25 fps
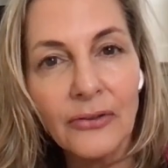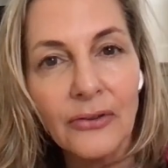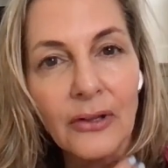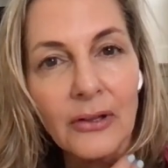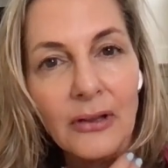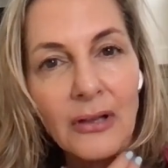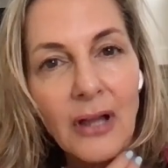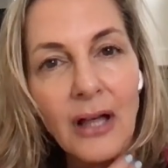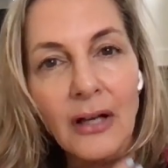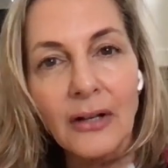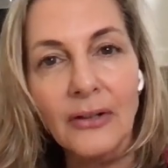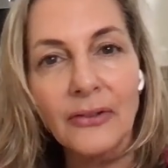The
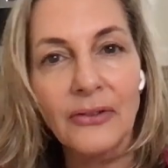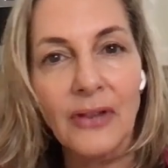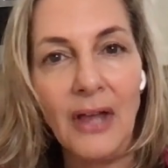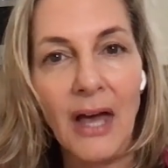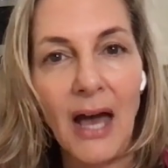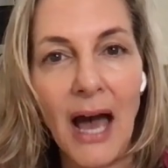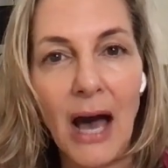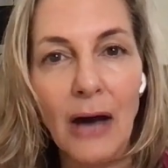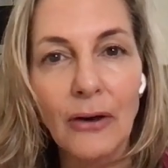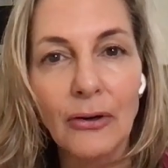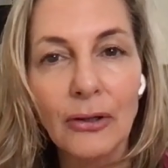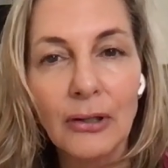
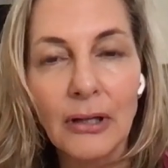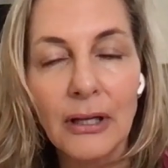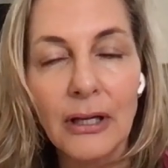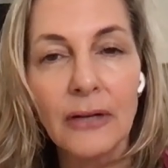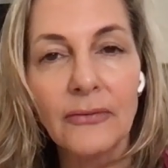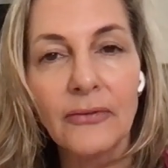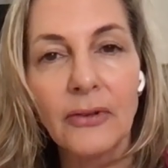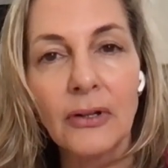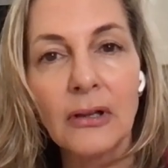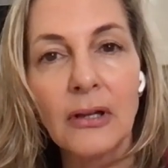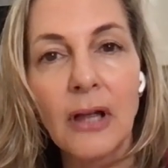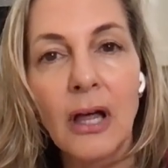outer layer
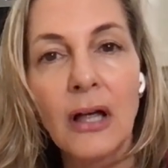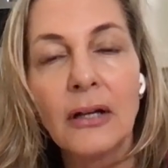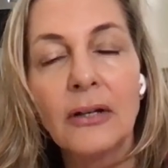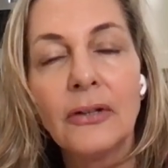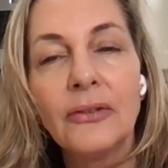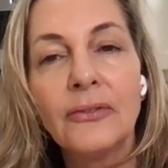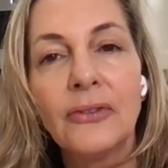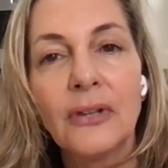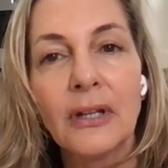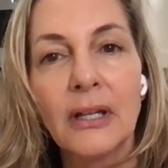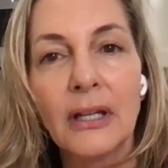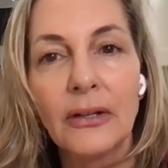of the
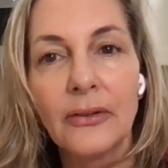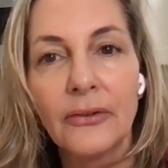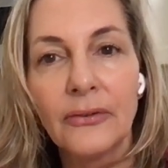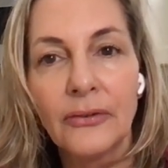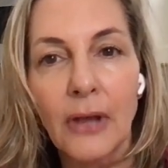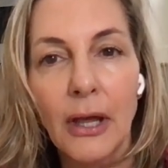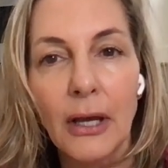lungs is